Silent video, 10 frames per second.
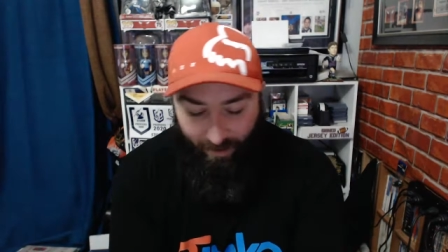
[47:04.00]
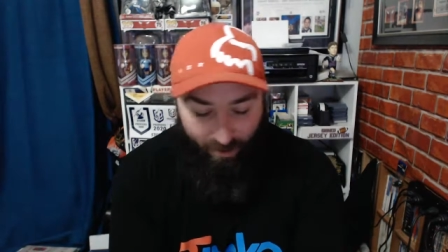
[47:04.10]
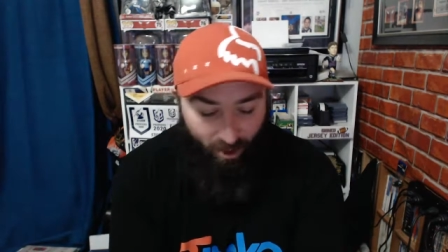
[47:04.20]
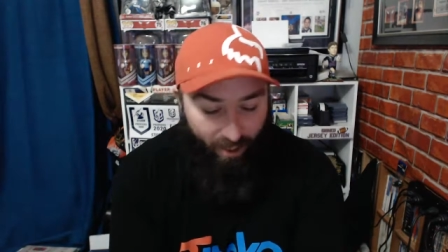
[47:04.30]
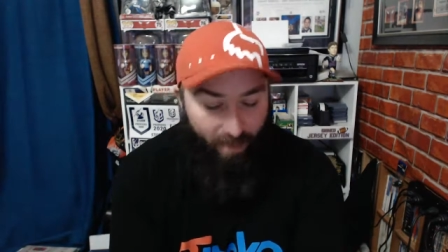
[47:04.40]
a
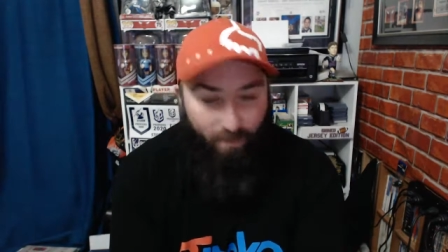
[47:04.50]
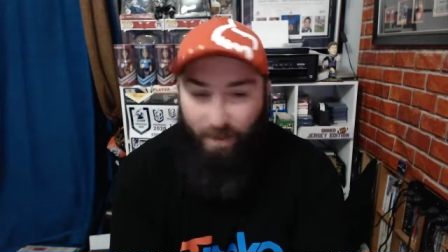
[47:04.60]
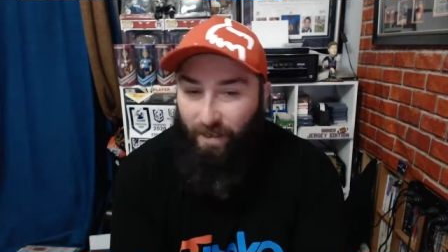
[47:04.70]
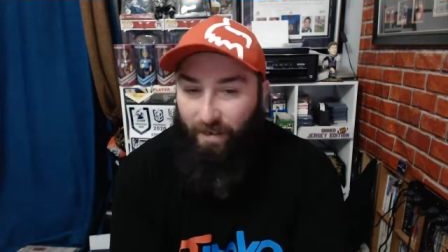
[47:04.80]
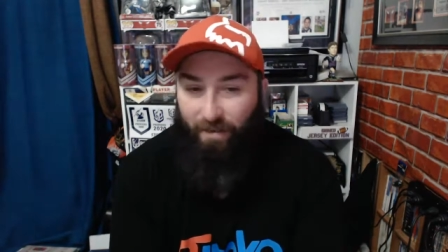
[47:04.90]

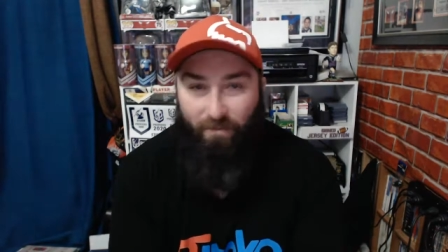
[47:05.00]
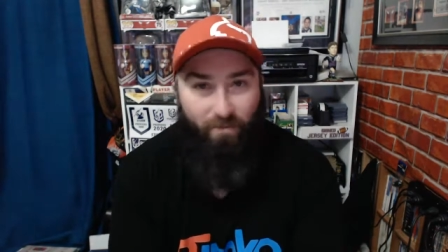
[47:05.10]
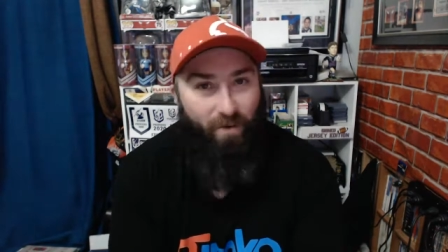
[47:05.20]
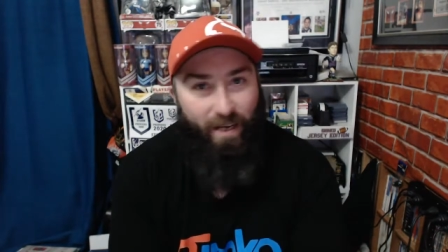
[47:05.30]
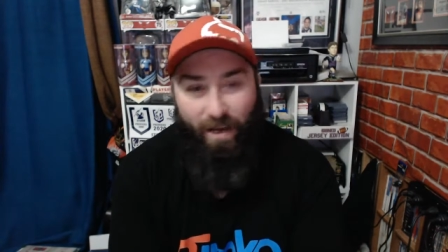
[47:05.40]
cheapie,
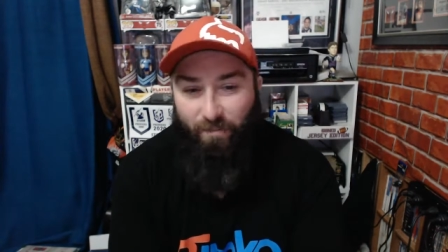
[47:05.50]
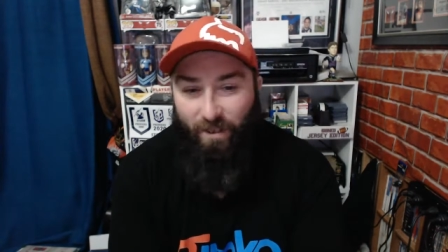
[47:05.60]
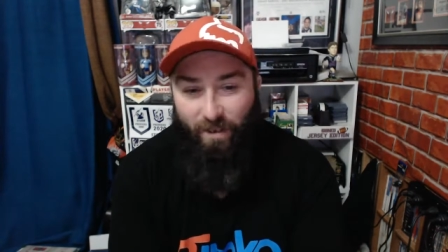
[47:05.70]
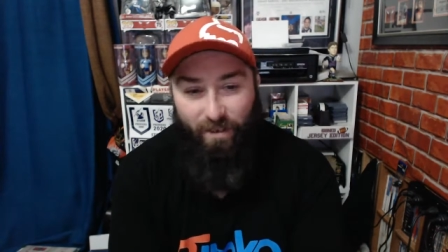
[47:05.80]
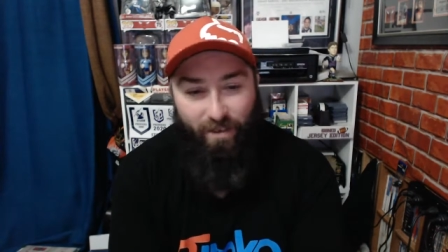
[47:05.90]
we
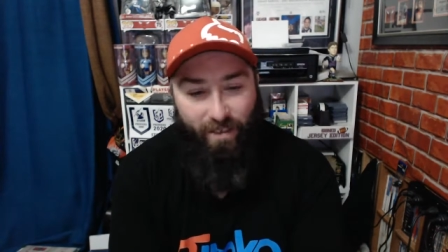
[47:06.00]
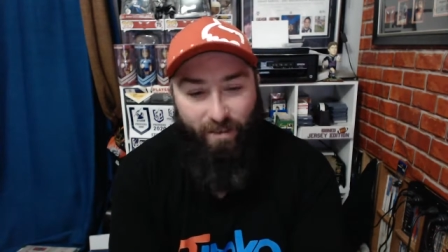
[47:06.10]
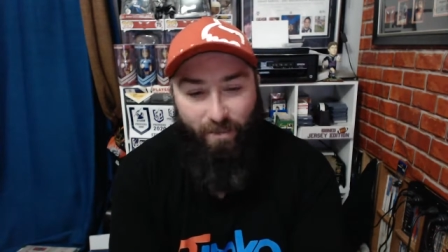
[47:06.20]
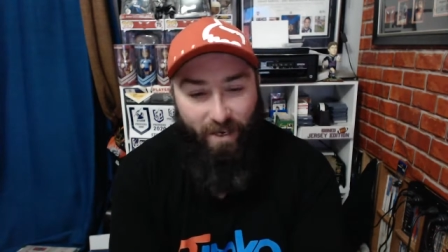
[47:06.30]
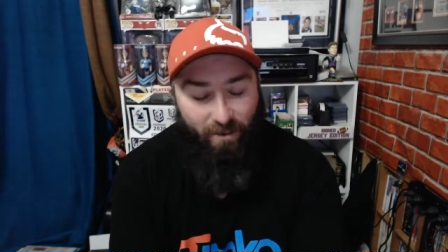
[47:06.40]
absolutely
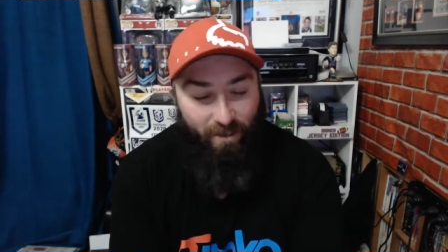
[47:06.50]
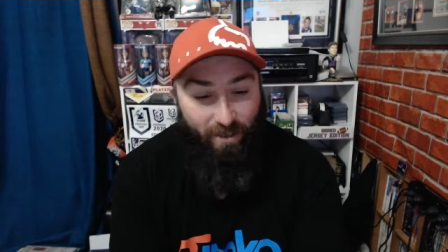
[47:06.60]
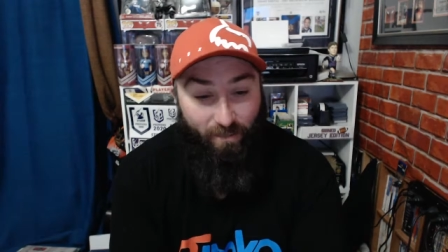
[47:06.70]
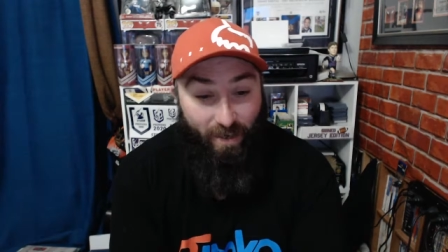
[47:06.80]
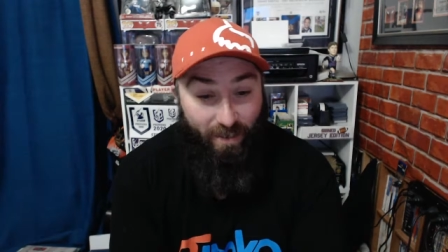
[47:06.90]
smashed it.
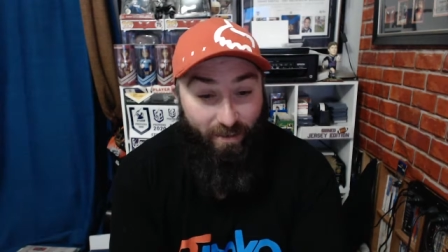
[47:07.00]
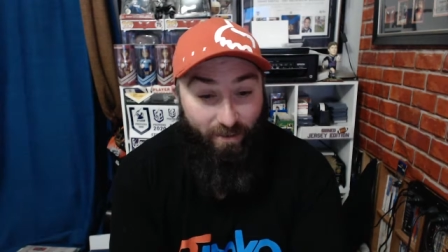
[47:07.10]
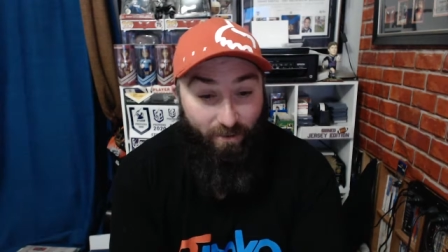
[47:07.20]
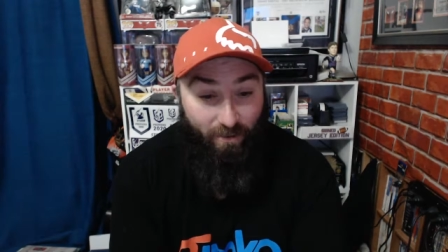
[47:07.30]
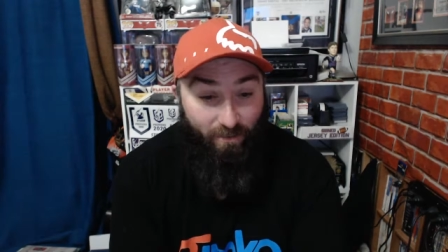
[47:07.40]
It's been a
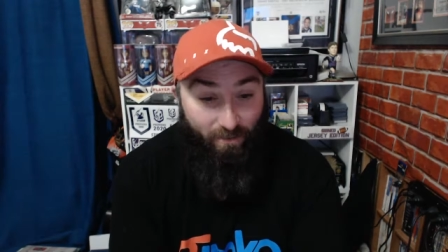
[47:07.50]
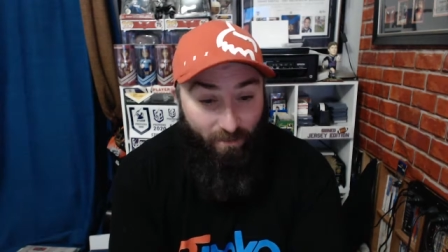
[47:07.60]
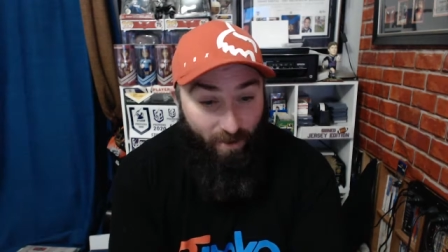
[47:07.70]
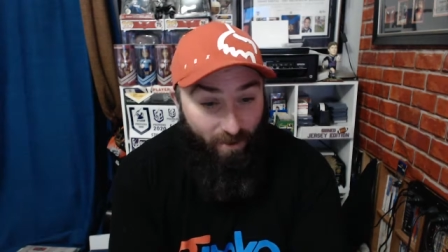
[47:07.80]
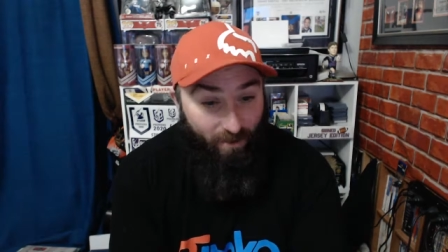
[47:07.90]
good
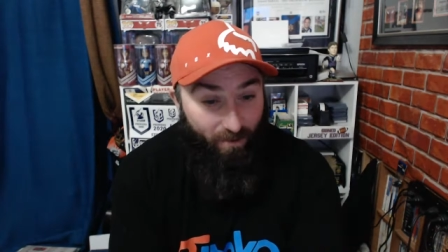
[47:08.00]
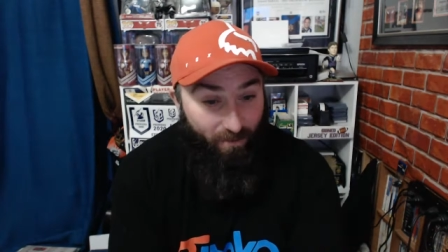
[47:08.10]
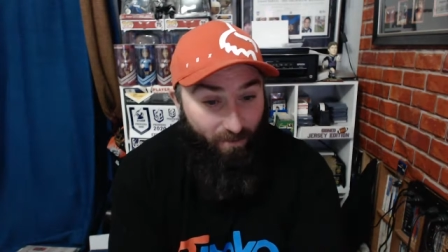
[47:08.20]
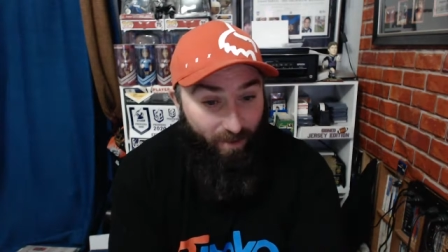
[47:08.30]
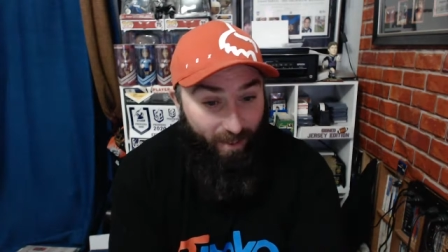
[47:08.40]
few
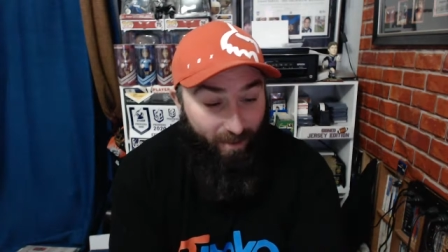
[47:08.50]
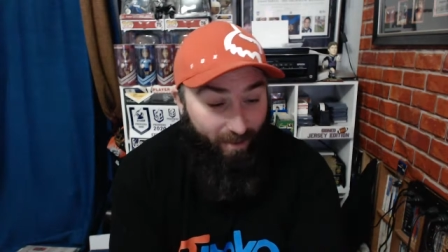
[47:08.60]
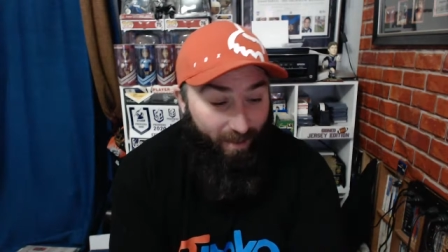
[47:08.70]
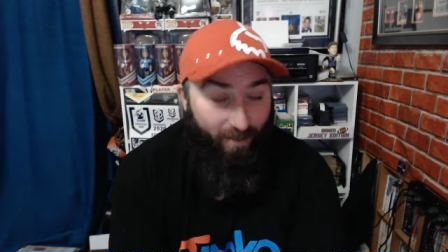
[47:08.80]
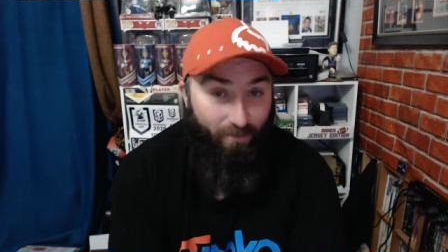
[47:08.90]
weeks,
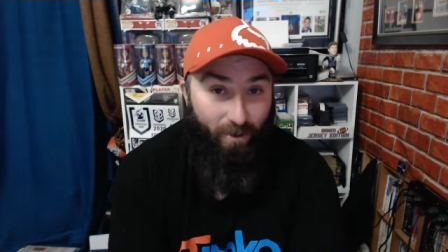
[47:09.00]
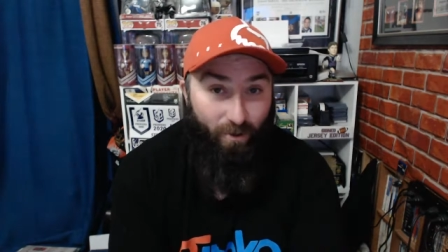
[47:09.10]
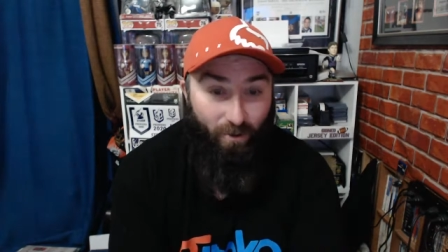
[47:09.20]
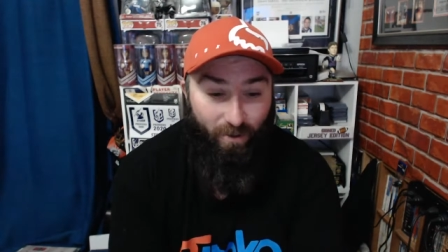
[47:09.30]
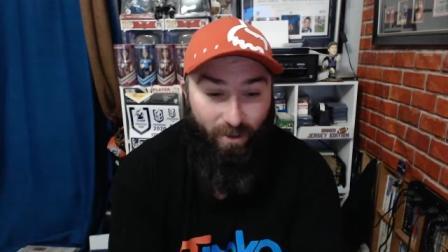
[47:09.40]
that's for
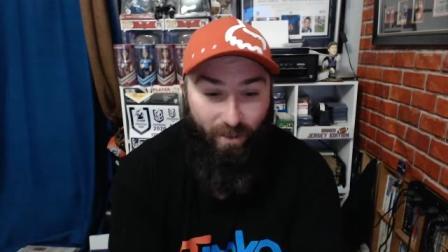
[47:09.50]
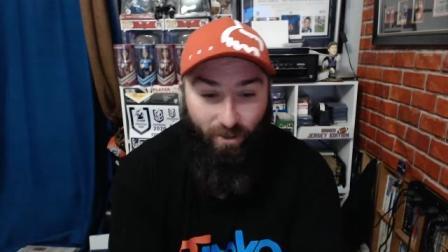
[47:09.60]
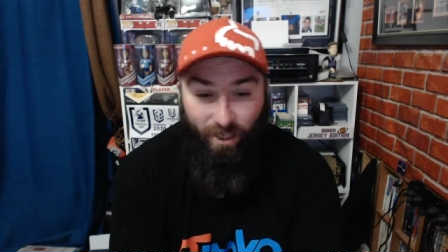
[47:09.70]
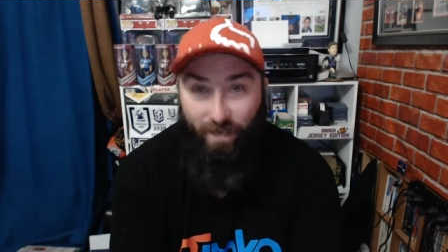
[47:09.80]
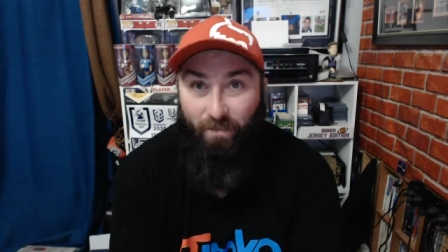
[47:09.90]
sure, on the
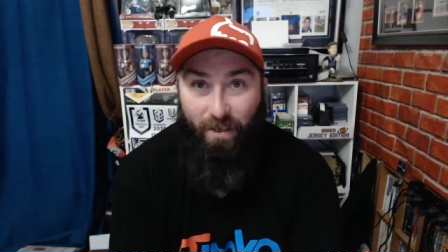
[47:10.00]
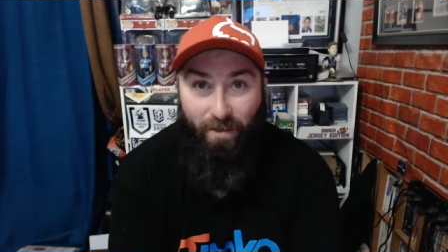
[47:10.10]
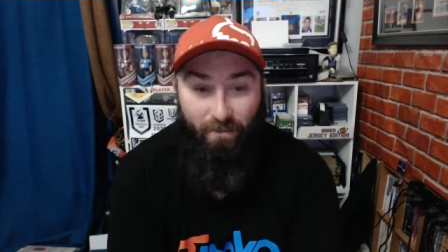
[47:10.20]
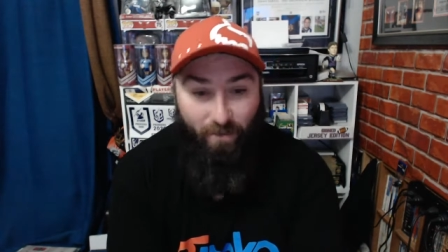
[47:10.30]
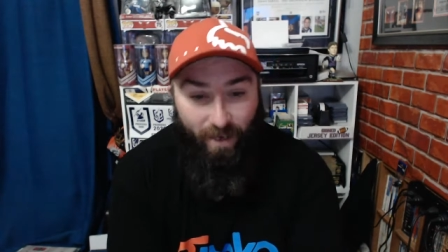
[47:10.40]

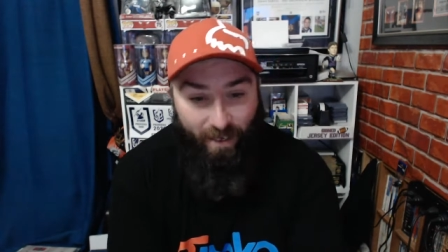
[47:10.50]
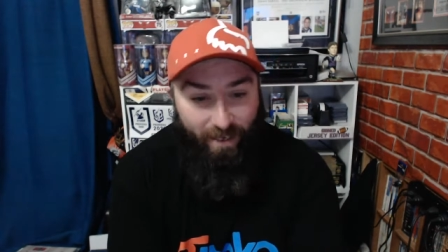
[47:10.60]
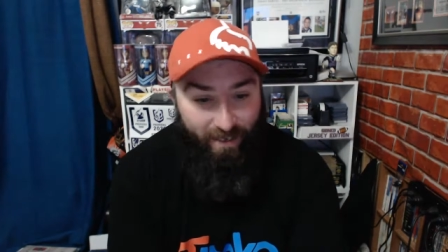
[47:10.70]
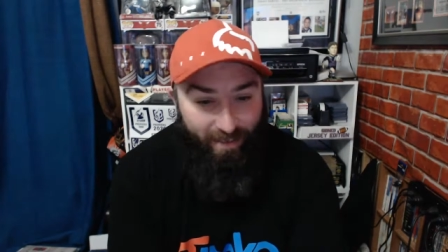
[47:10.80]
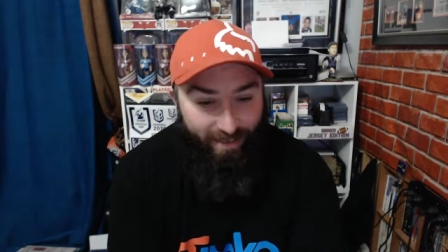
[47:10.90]
cheapie way.